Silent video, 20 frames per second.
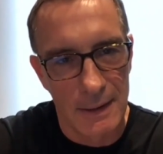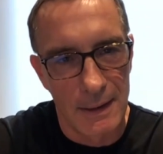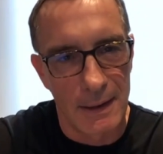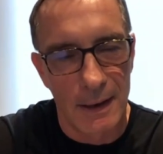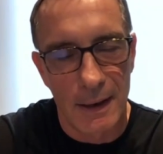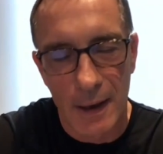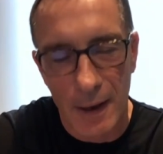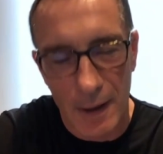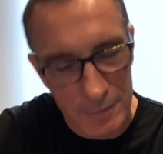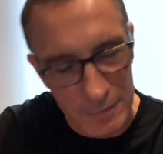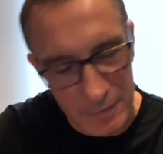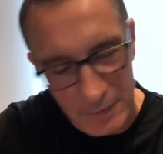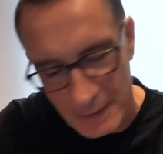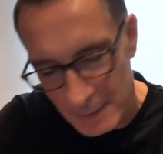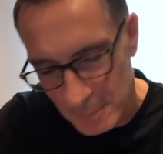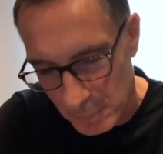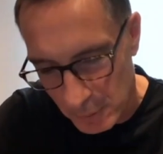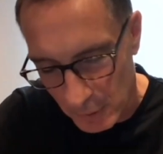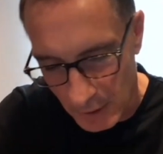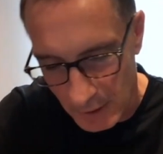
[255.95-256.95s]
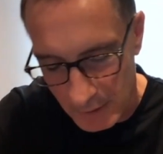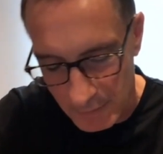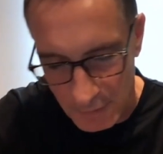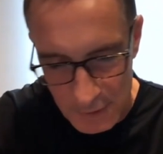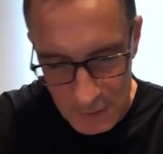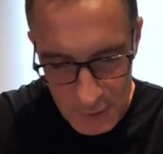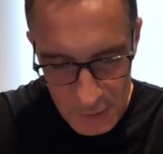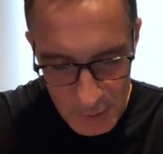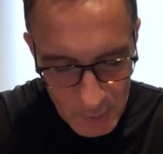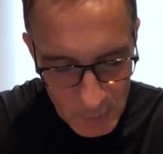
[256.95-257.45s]
lovely
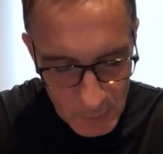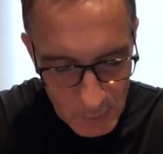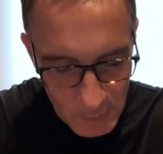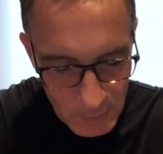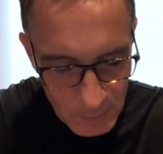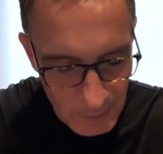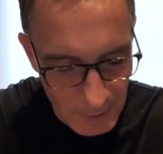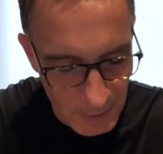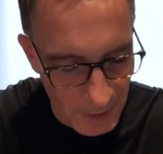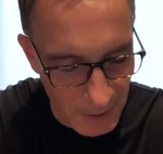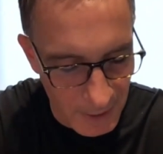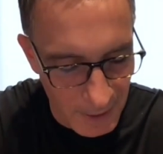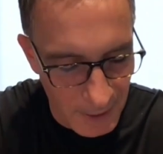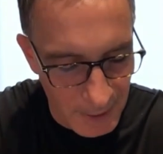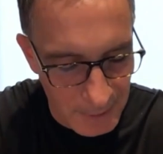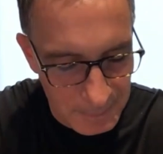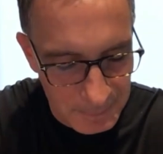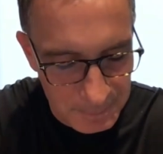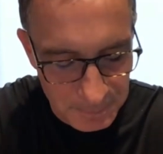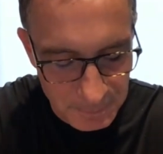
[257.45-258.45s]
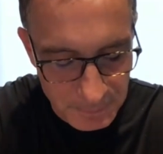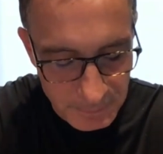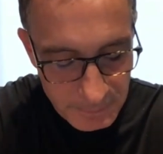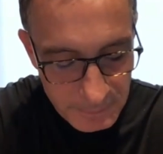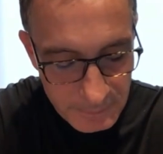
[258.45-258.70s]
private school um,